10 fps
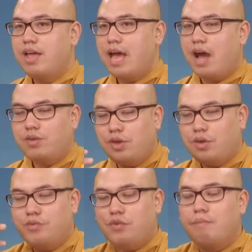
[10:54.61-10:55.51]
How you
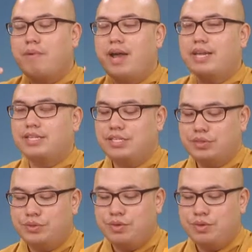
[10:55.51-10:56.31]
use your mind to